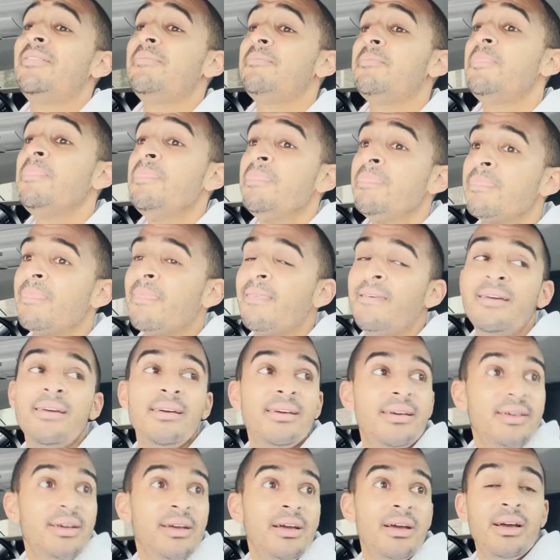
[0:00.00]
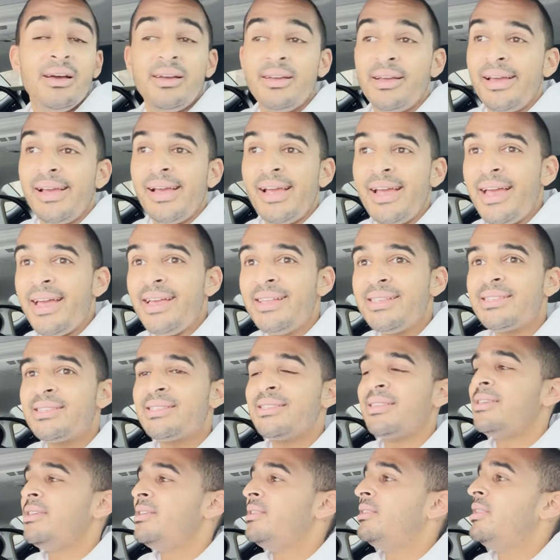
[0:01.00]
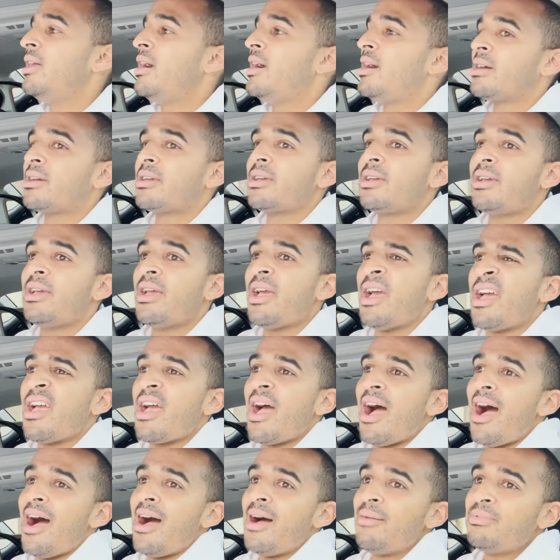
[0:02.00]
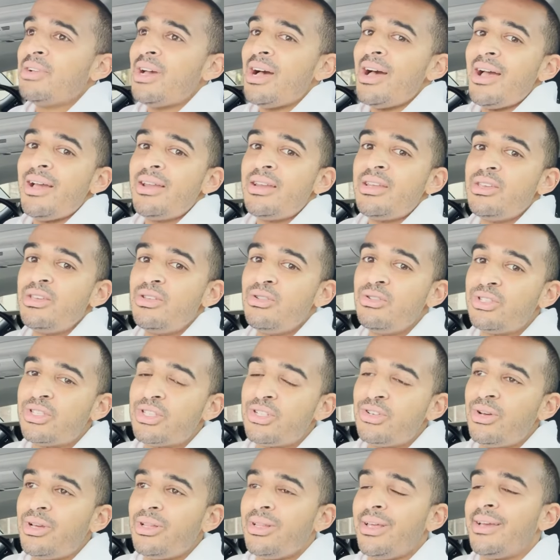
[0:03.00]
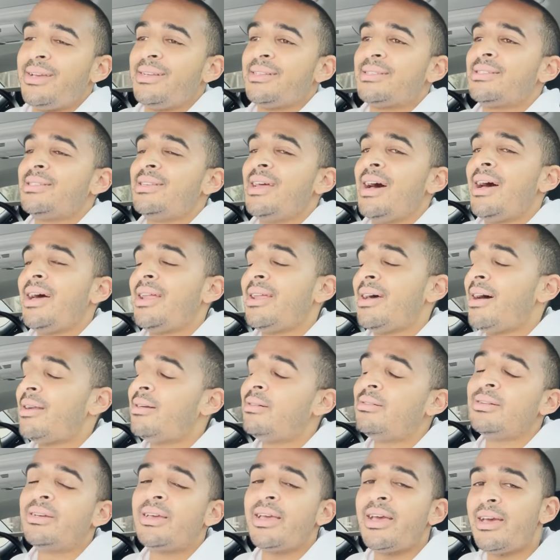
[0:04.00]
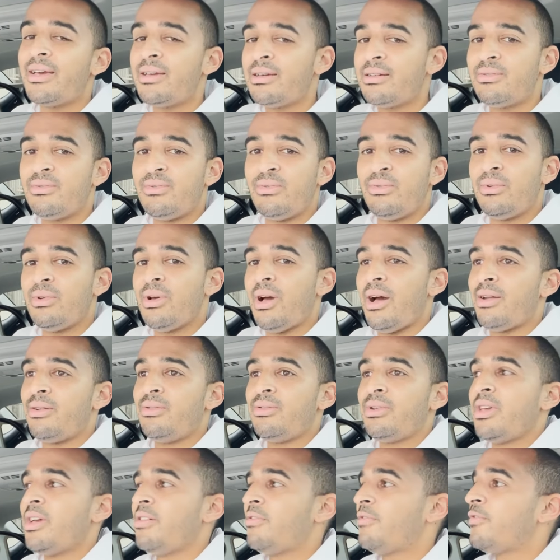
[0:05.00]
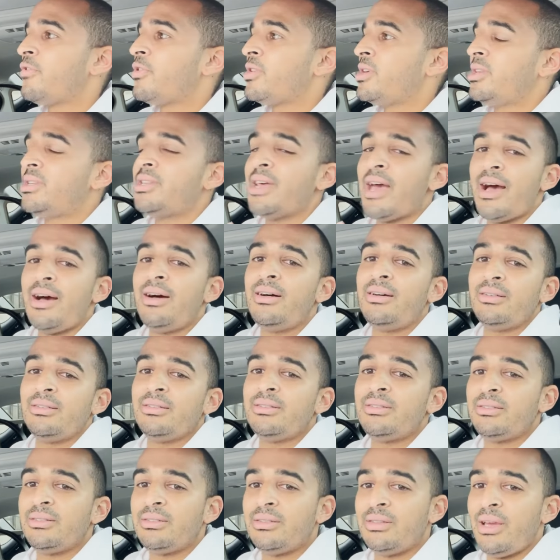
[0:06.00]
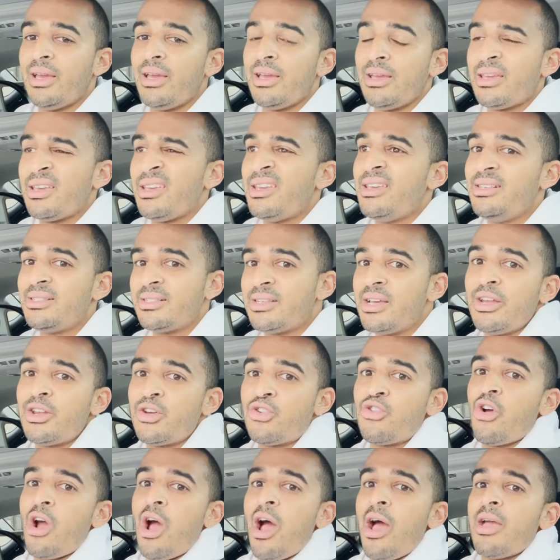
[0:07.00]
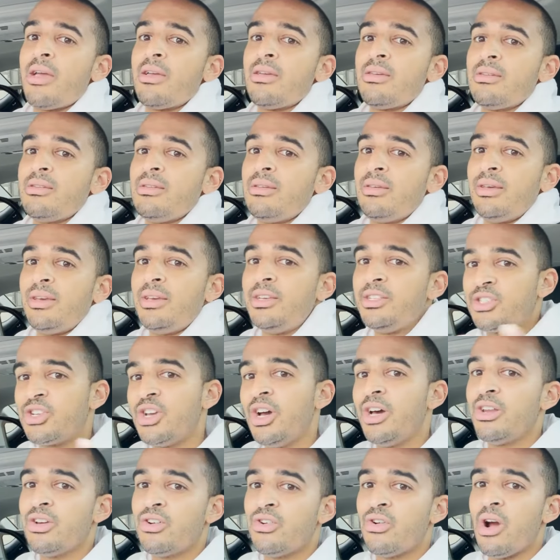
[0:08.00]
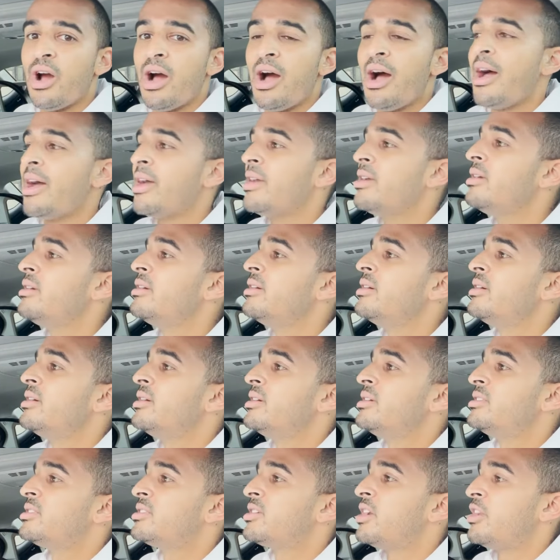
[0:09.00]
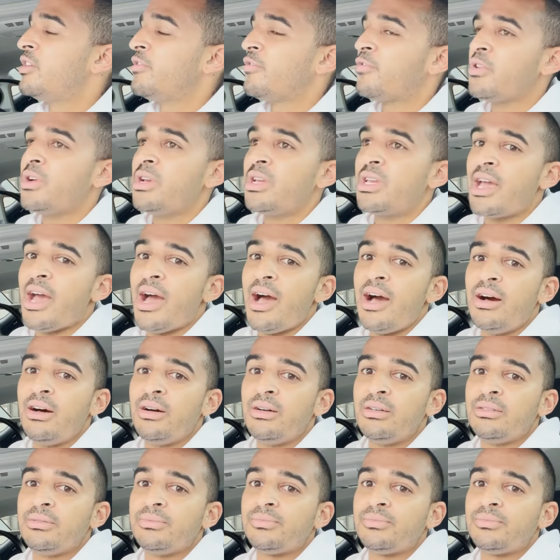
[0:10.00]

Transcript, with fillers: Oh it's, look, I'm kind of used to it. Like, it's not, I don't get, I don't get freaked out. Like, he's going to cry. He's going to cry. He's going to freak out.